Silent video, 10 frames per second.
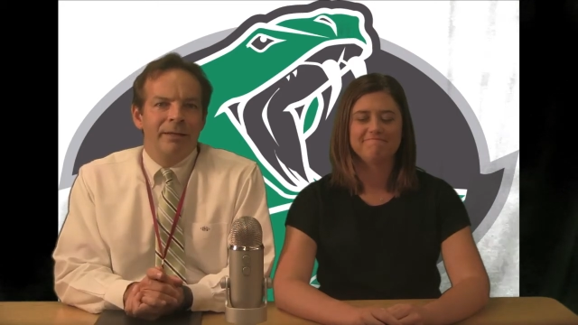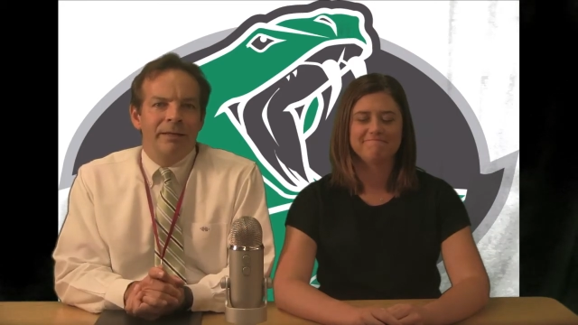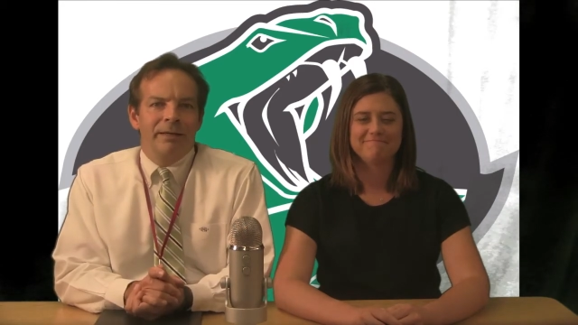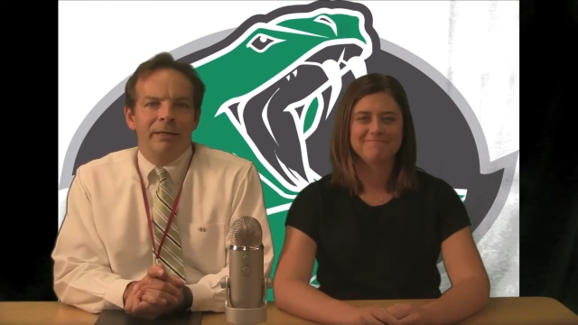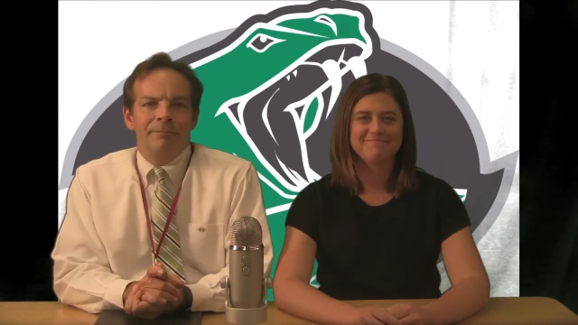
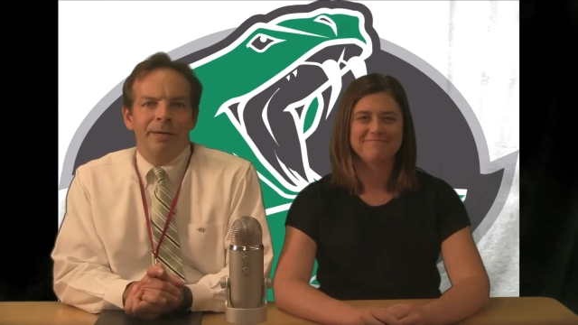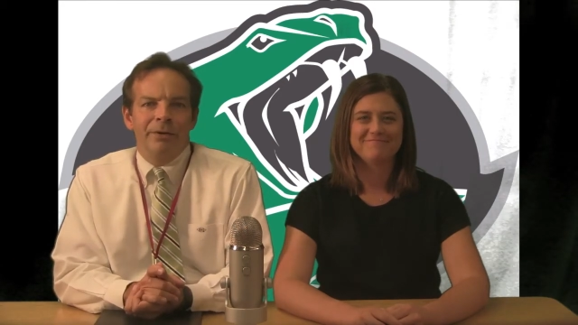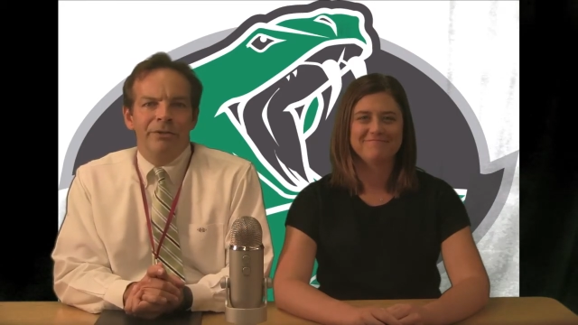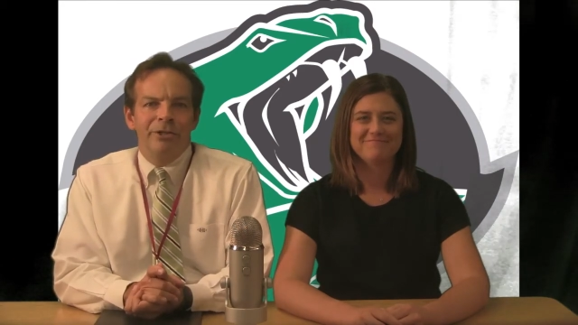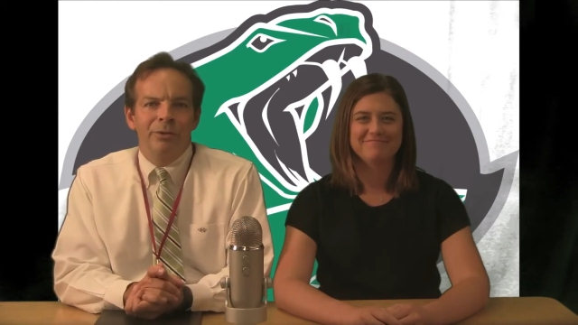Speaker 1: Uh, parents,
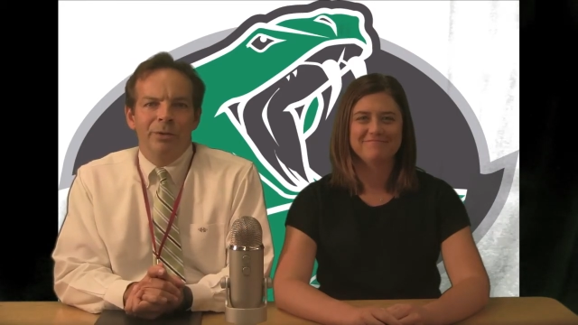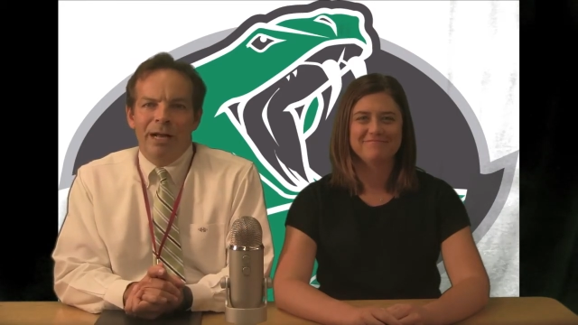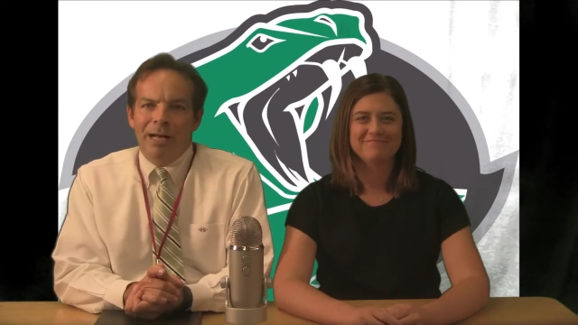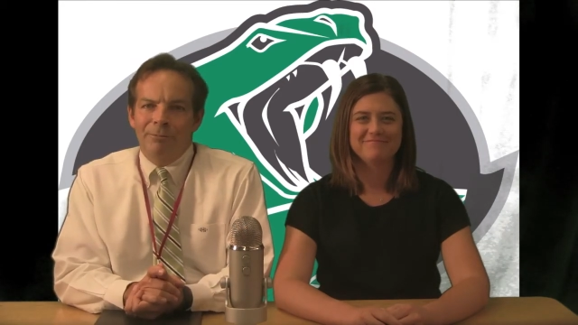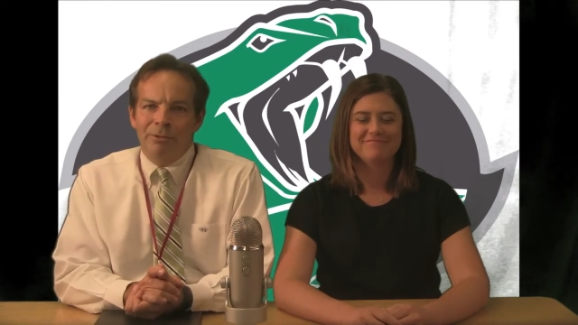you are
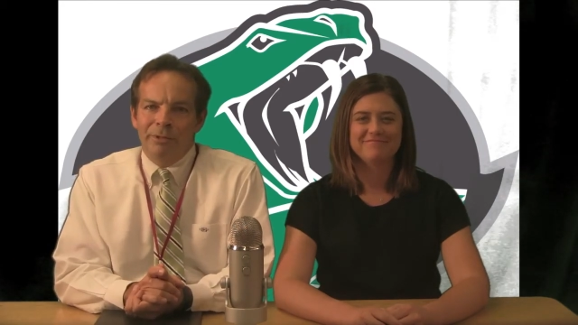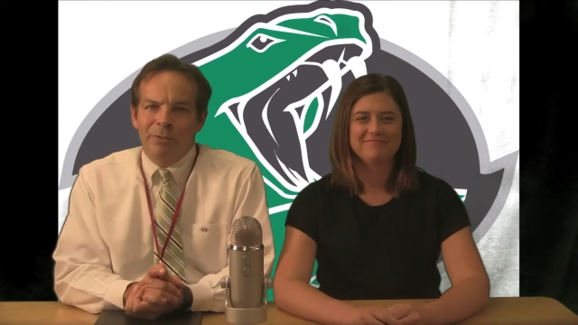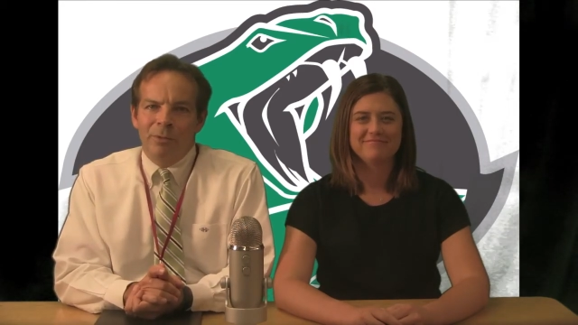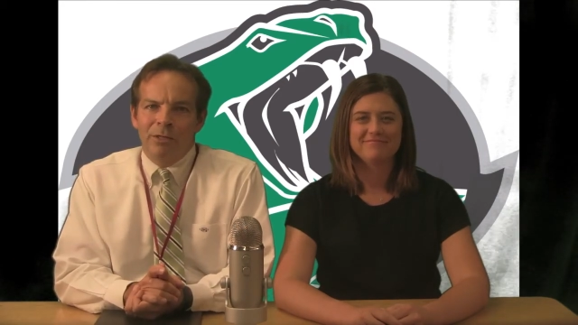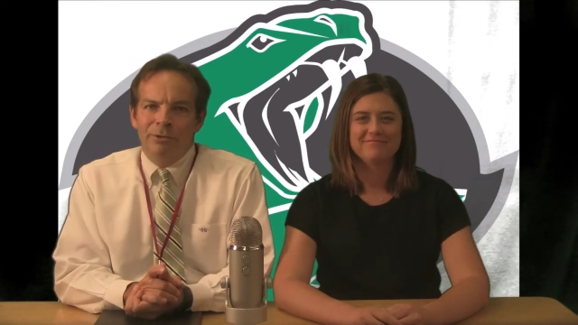absolutely
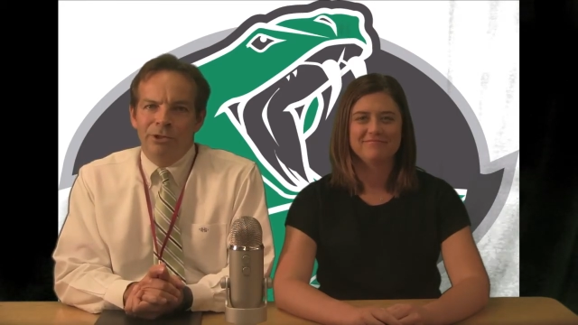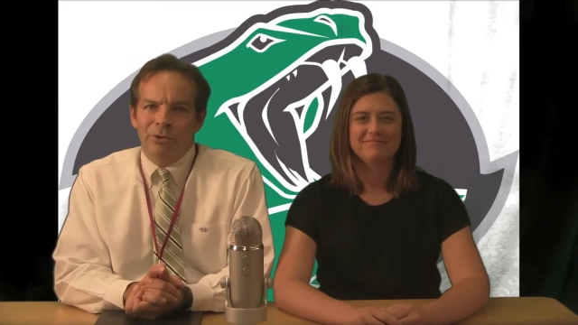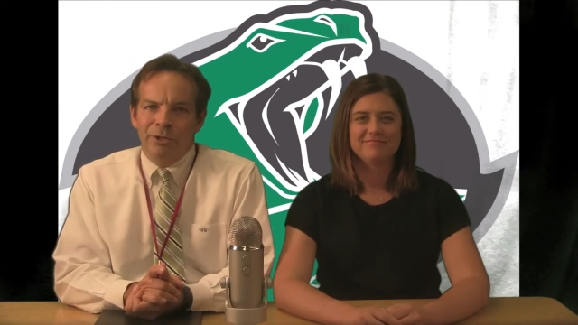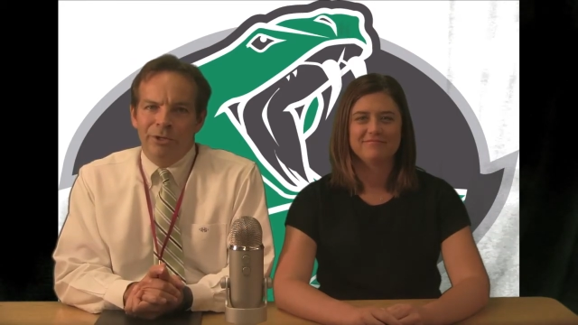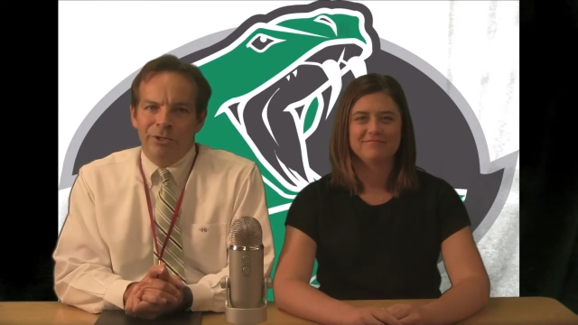welcome to join
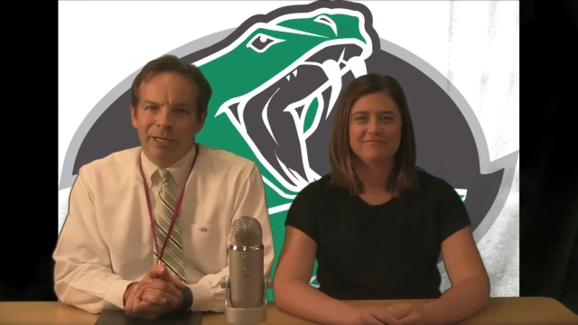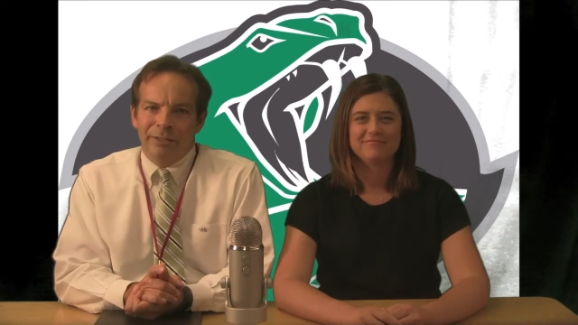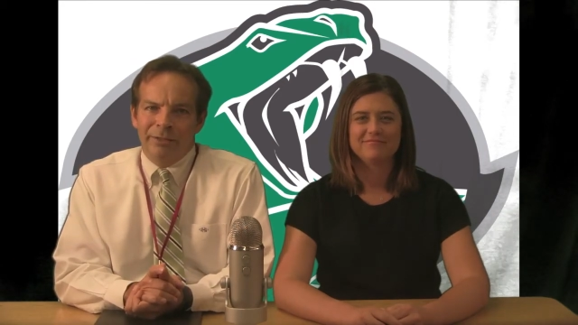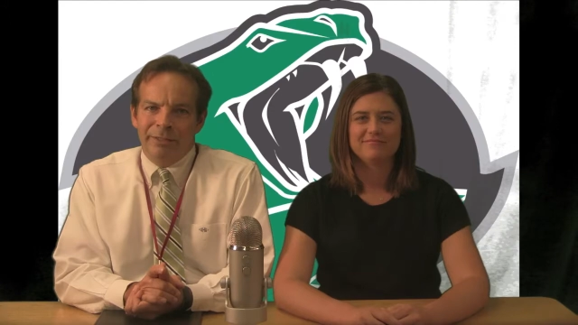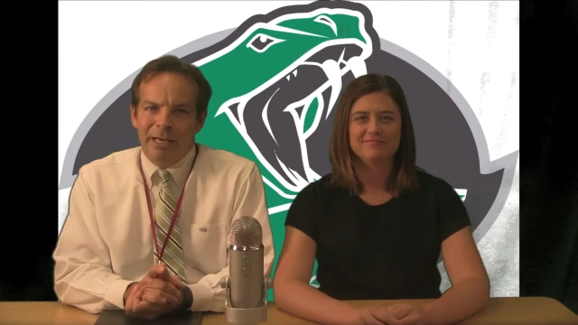your child on
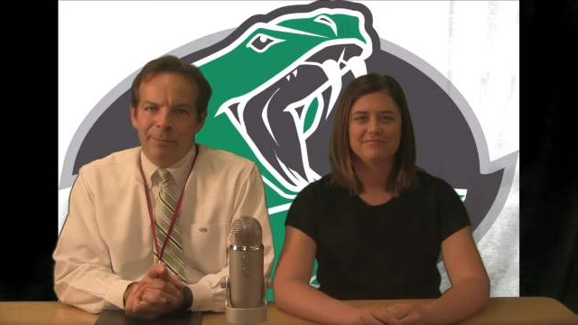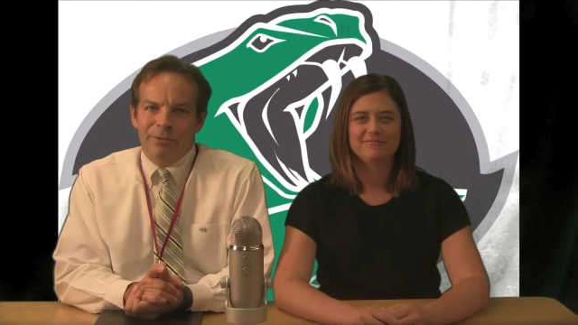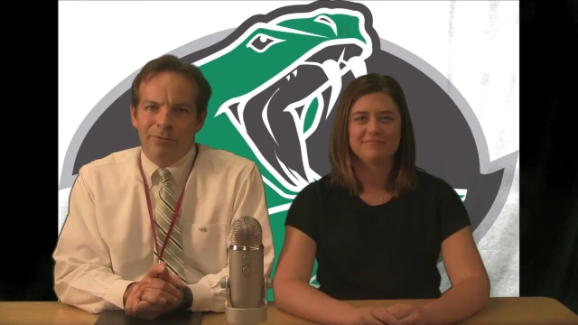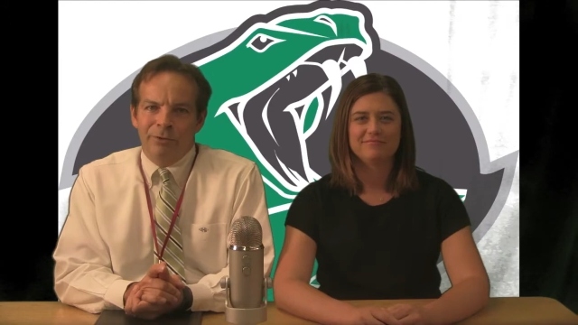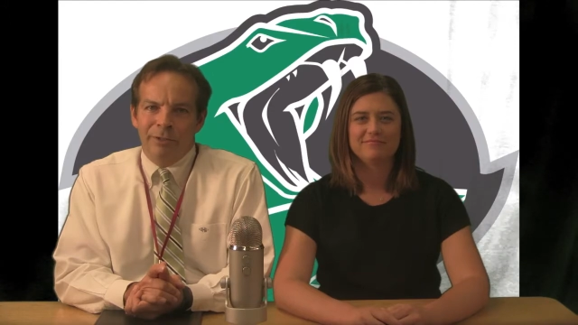campus
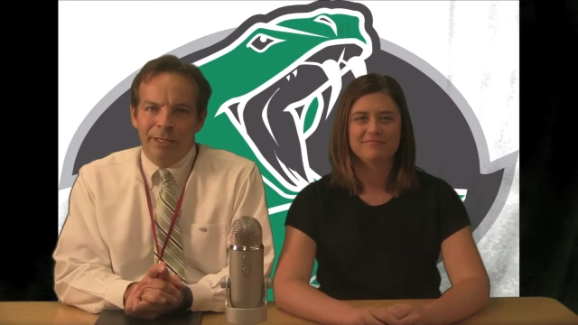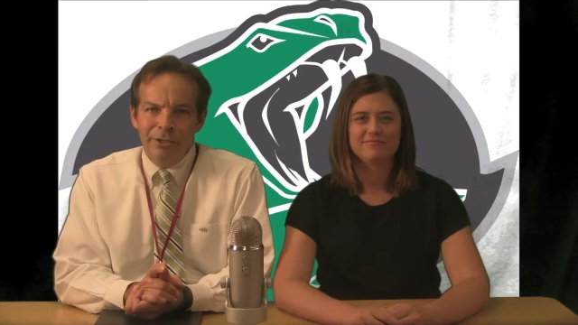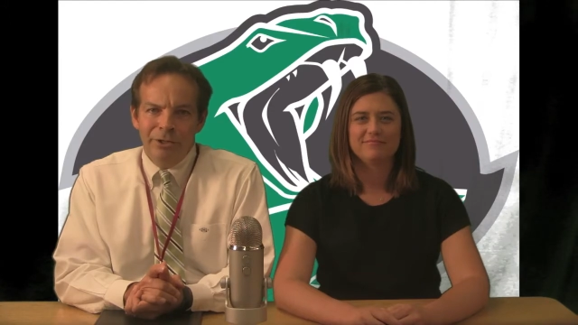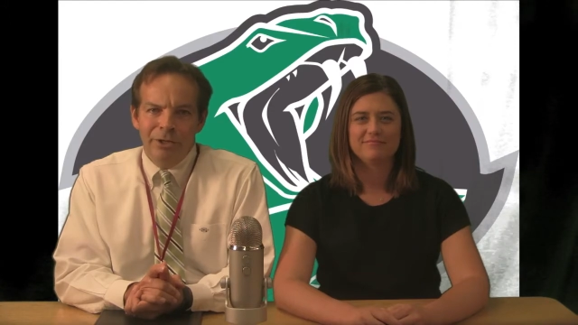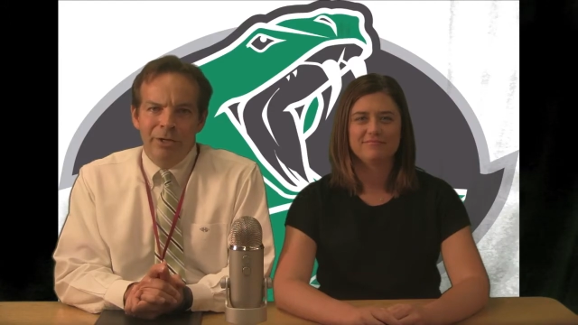for lunch
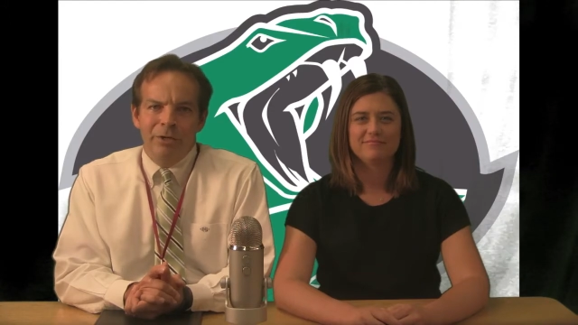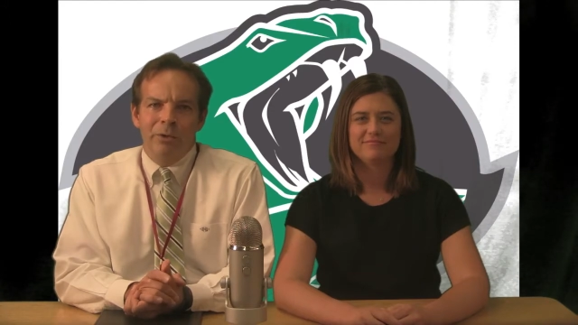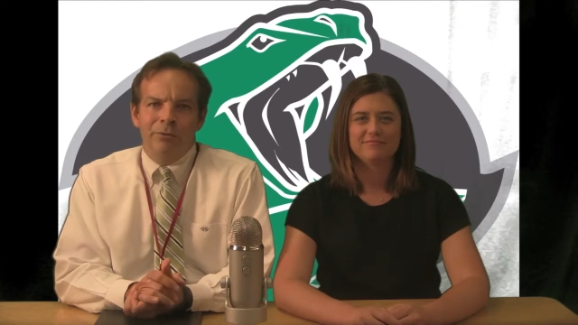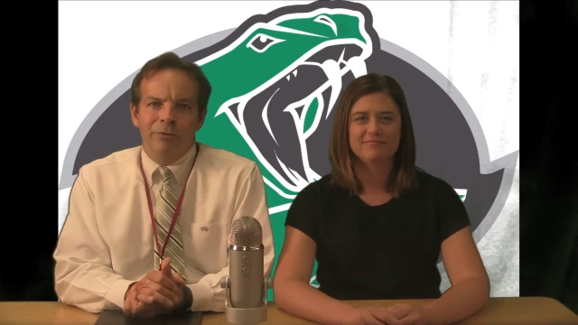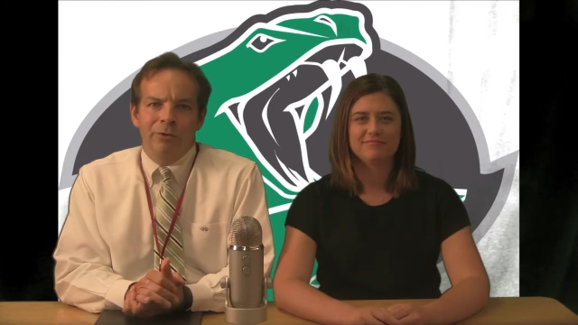or for